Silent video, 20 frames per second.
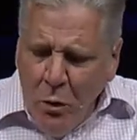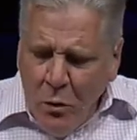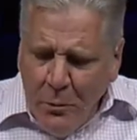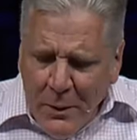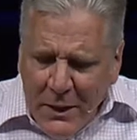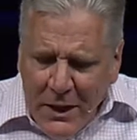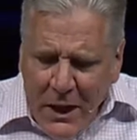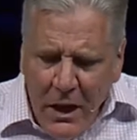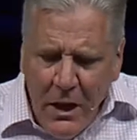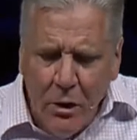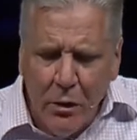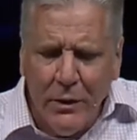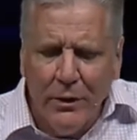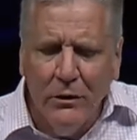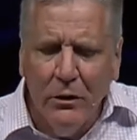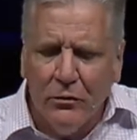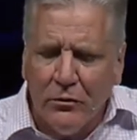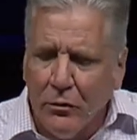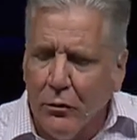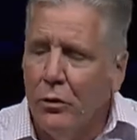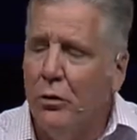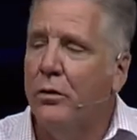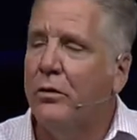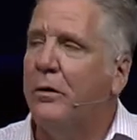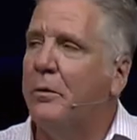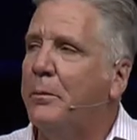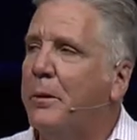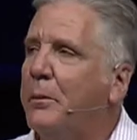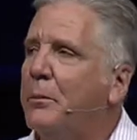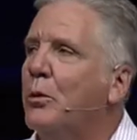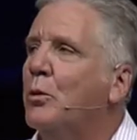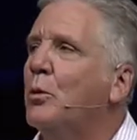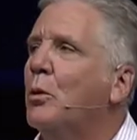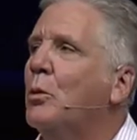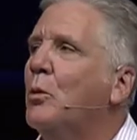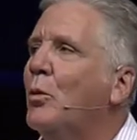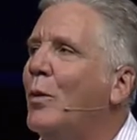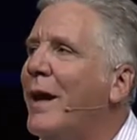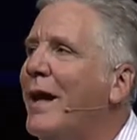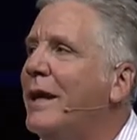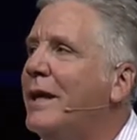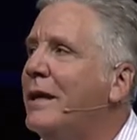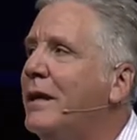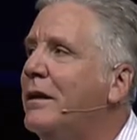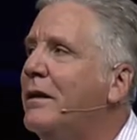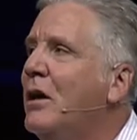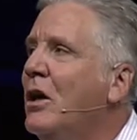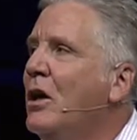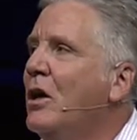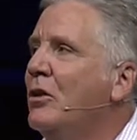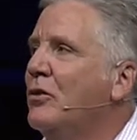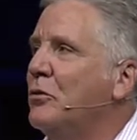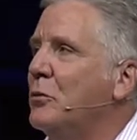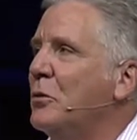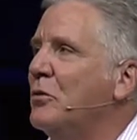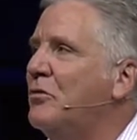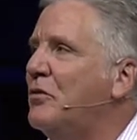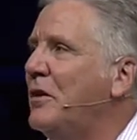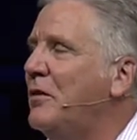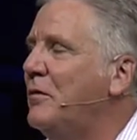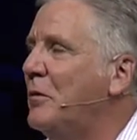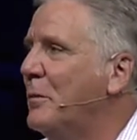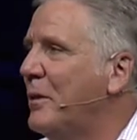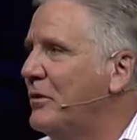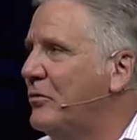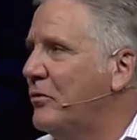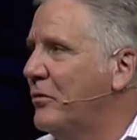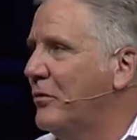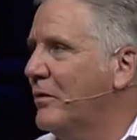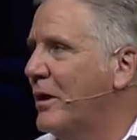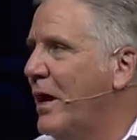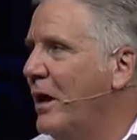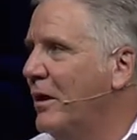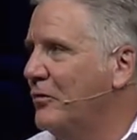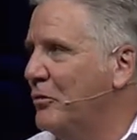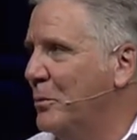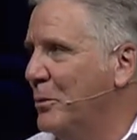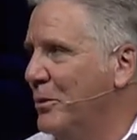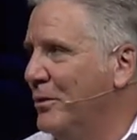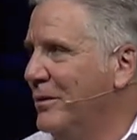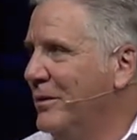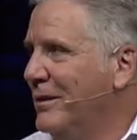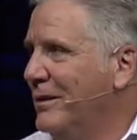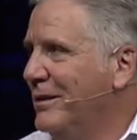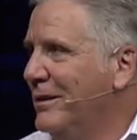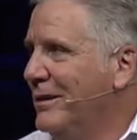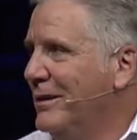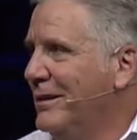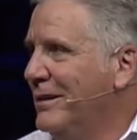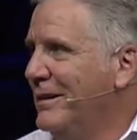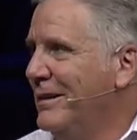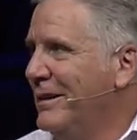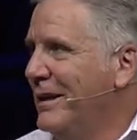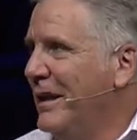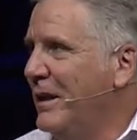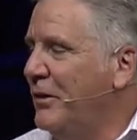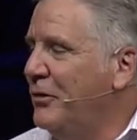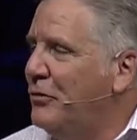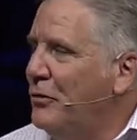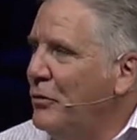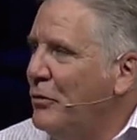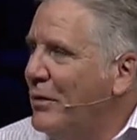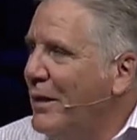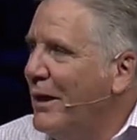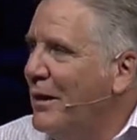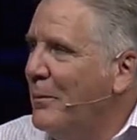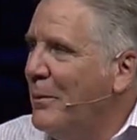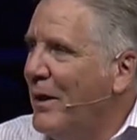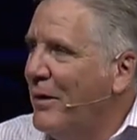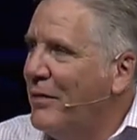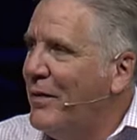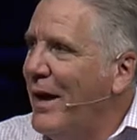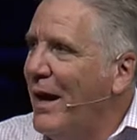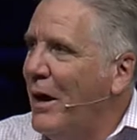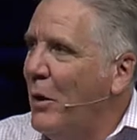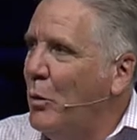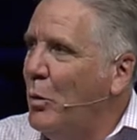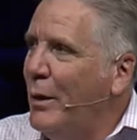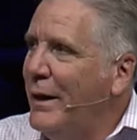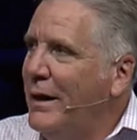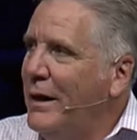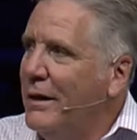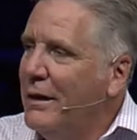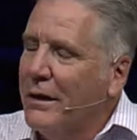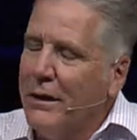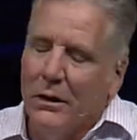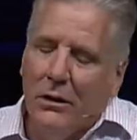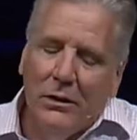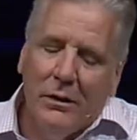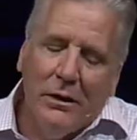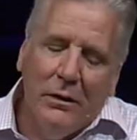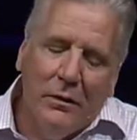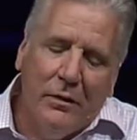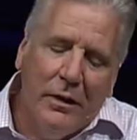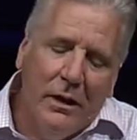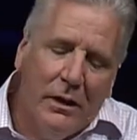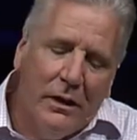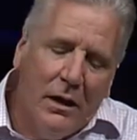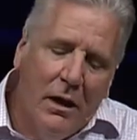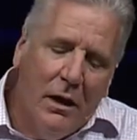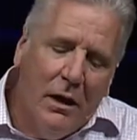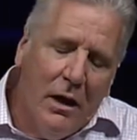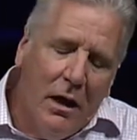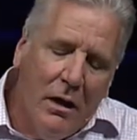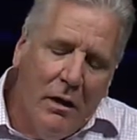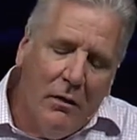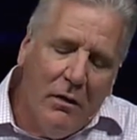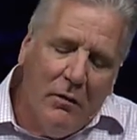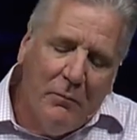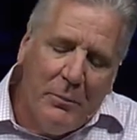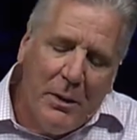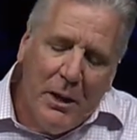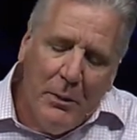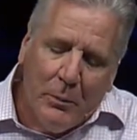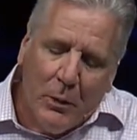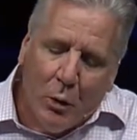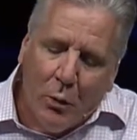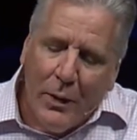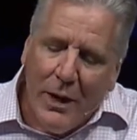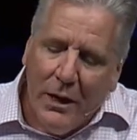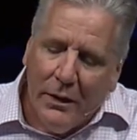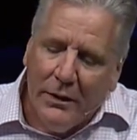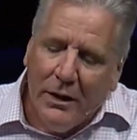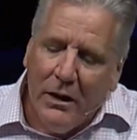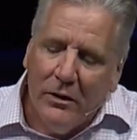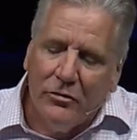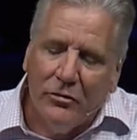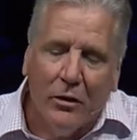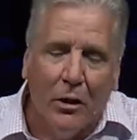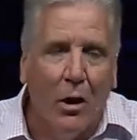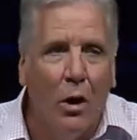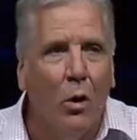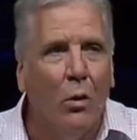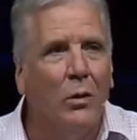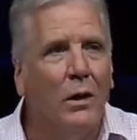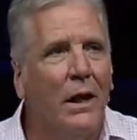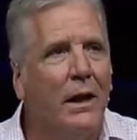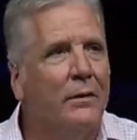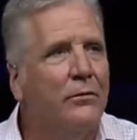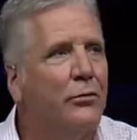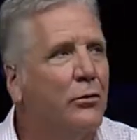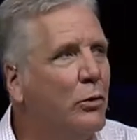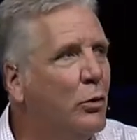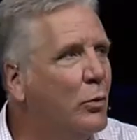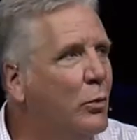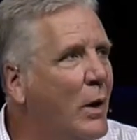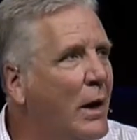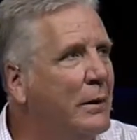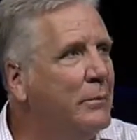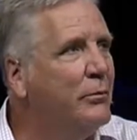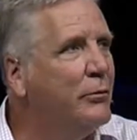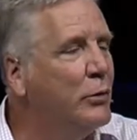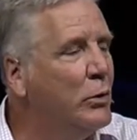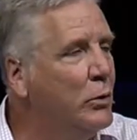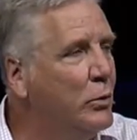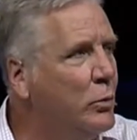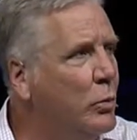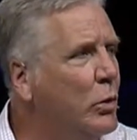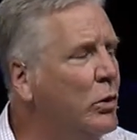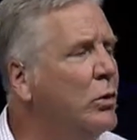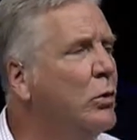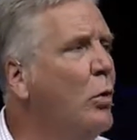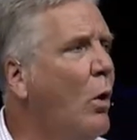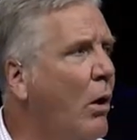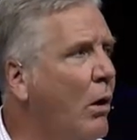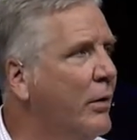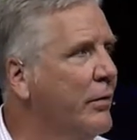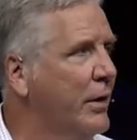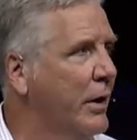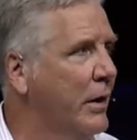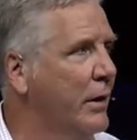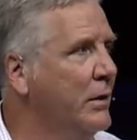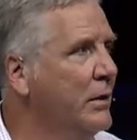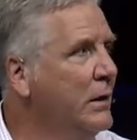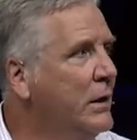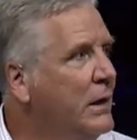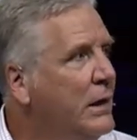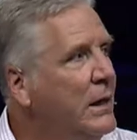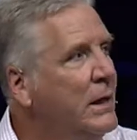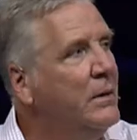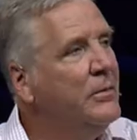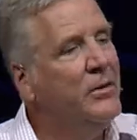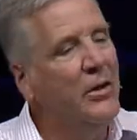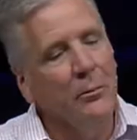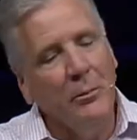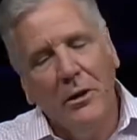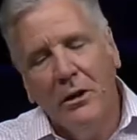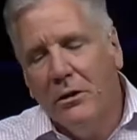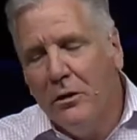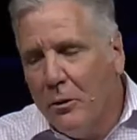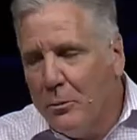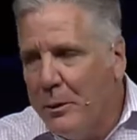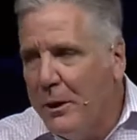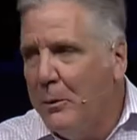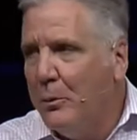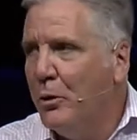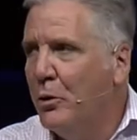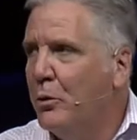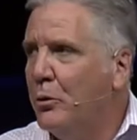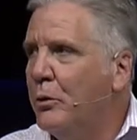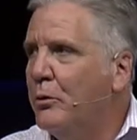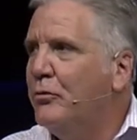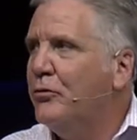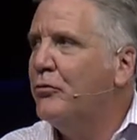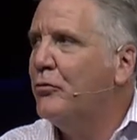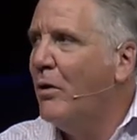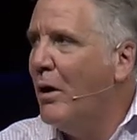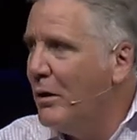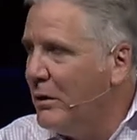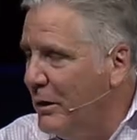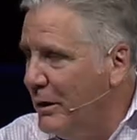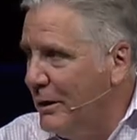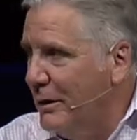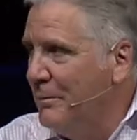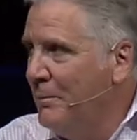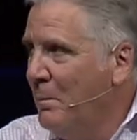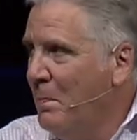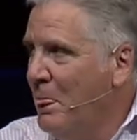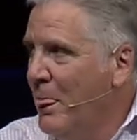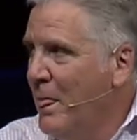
who had been hearing the truth and people who were ready to receive the message of the gospel. And as you think about that, we need to look and think of people around us in our own lives who are ripe fruit. Well, who are they? Typically, they're people who are struggling.